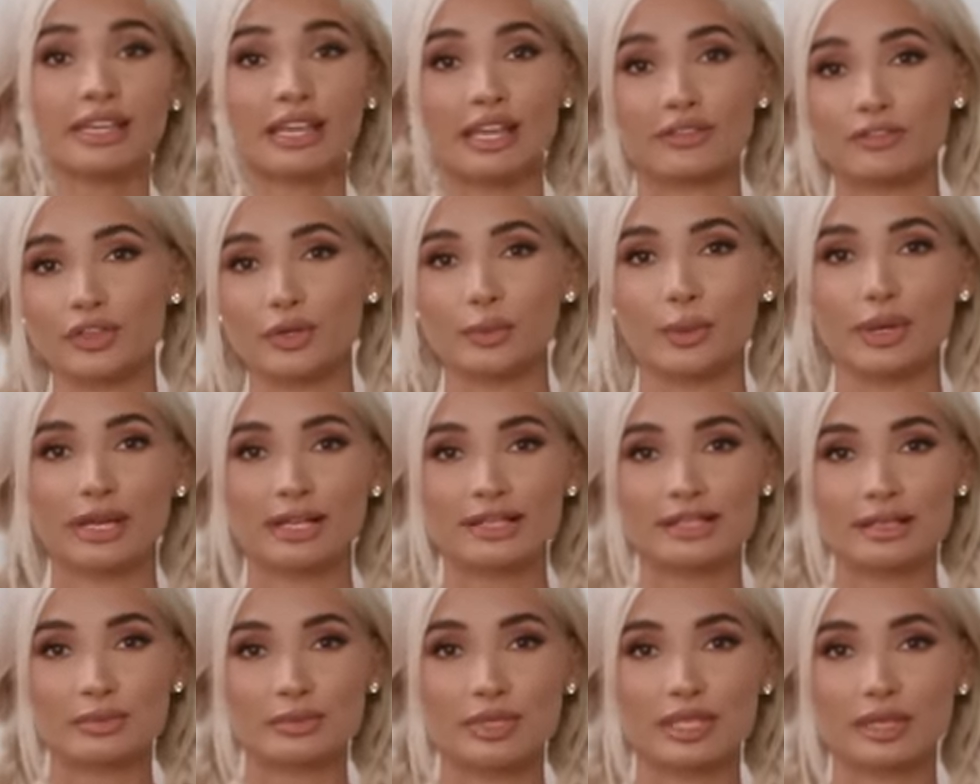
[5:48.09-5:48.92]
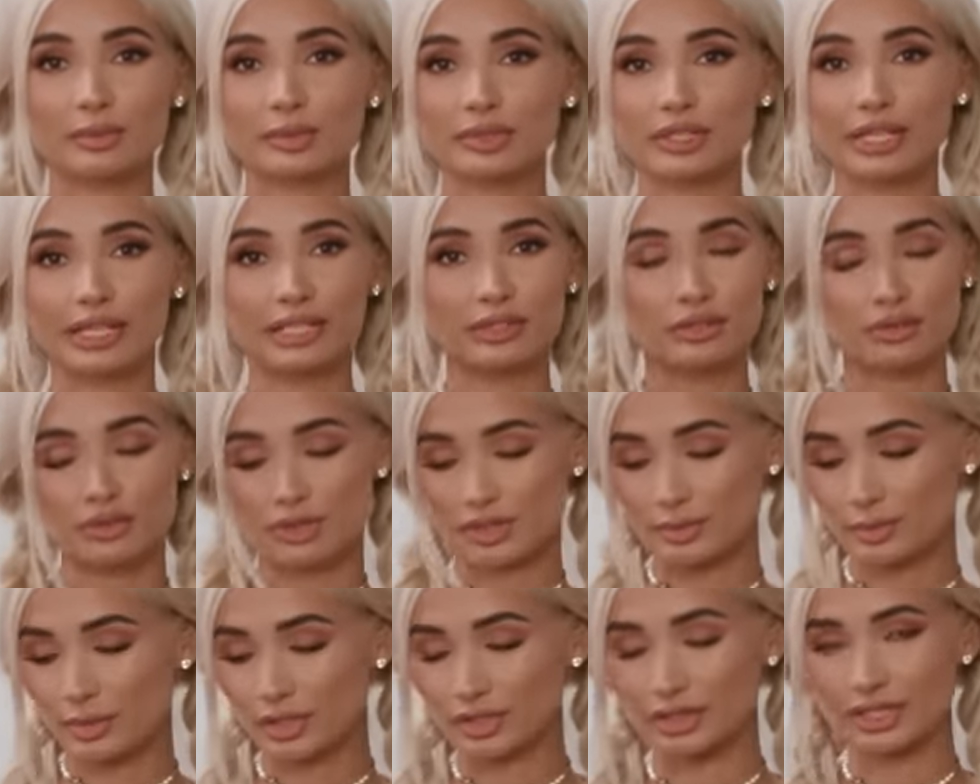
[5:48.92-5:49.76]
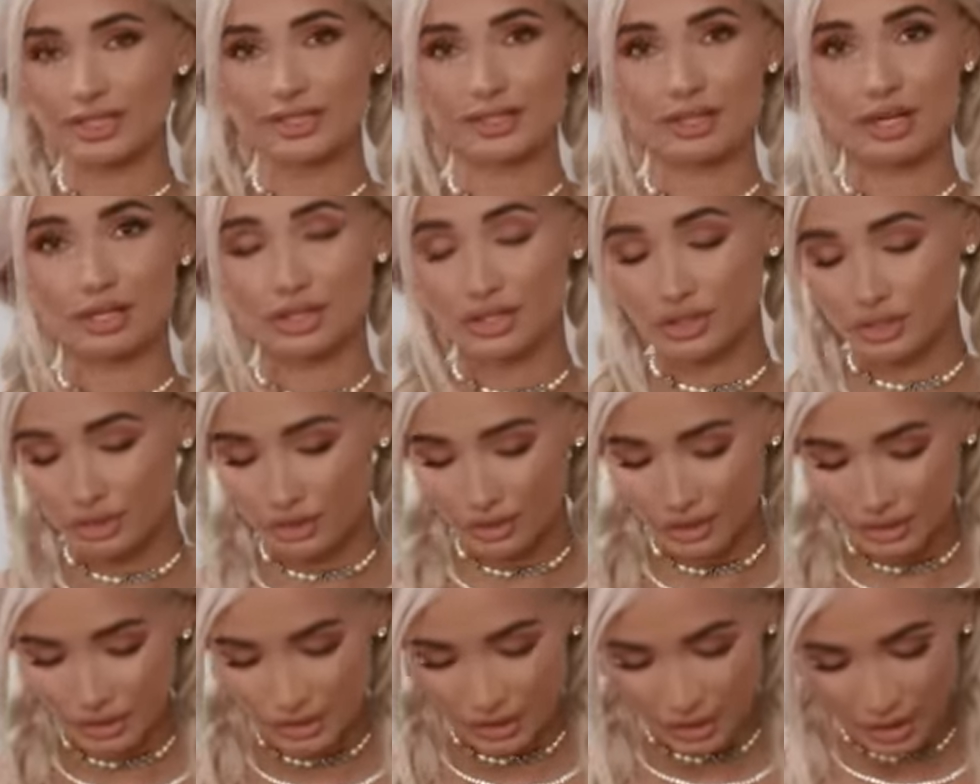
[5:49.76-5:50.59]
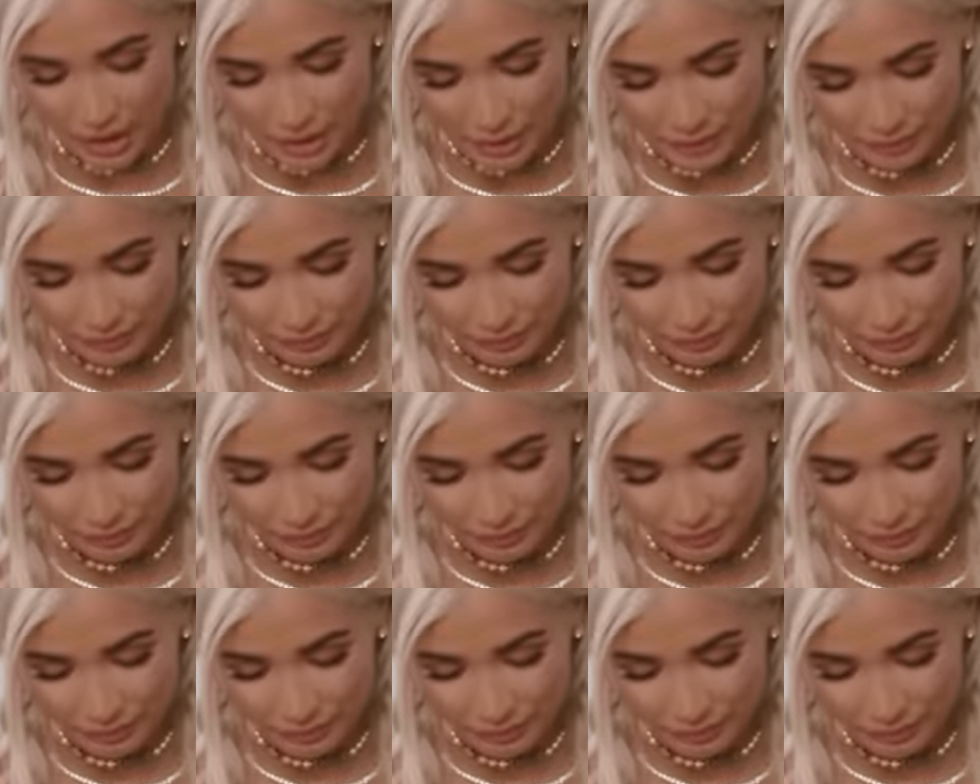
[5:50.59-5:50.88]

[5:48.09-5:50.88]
If you're wearing something plain, you just put this on and you're good to go.